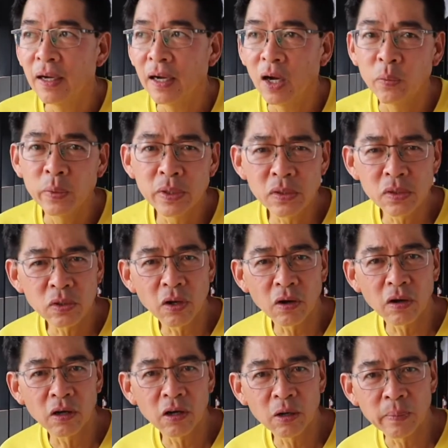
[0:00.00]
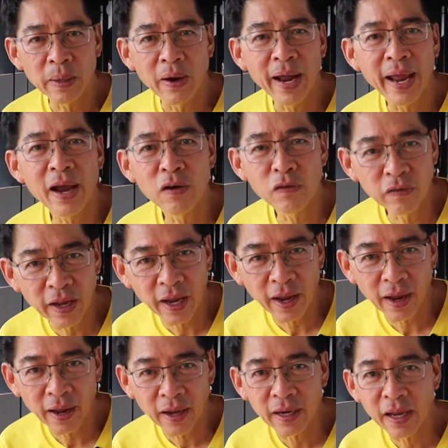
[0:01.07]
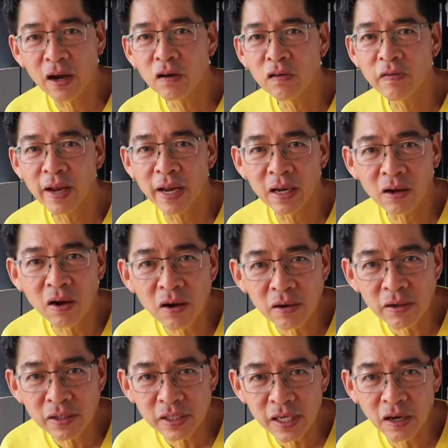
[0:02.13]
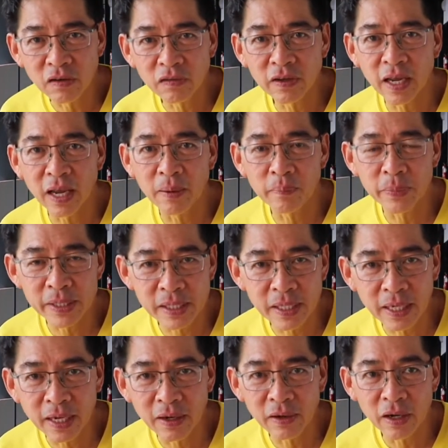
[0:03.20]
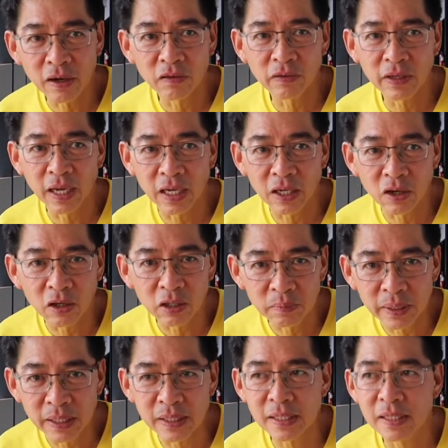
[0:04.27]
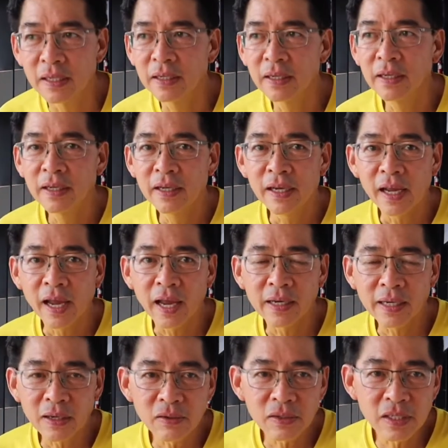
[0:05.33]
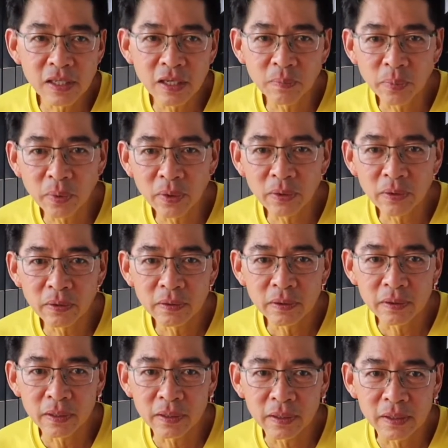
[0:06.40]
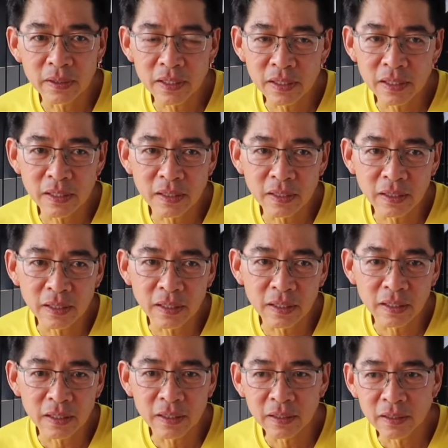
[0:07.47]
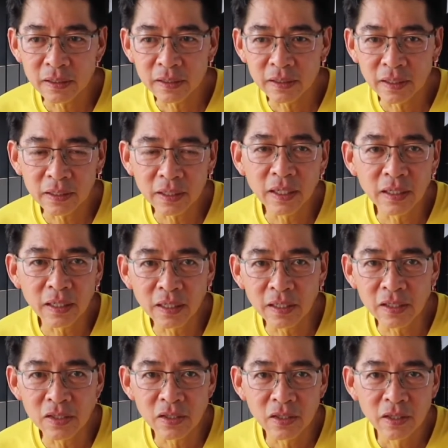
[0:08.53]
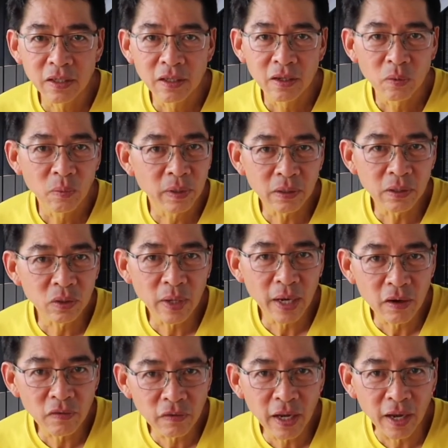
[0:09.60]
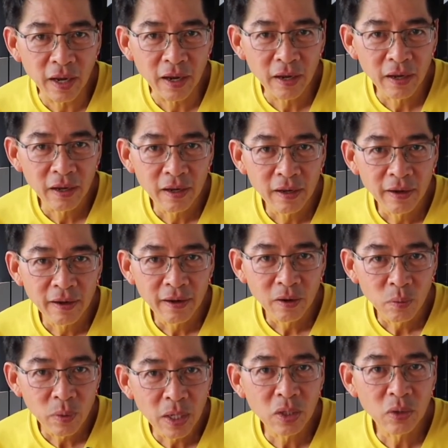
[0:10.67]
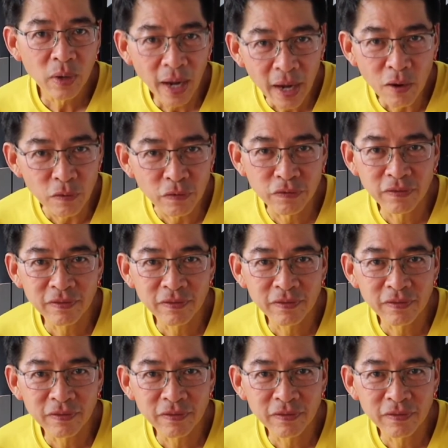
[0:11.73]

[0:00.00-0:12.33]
We used to talk a lot about healthcare and healthcare costs, healthcare personnel, healthcare economics. And now Singapore, the thinking is, we're not into healthcare, we're into health.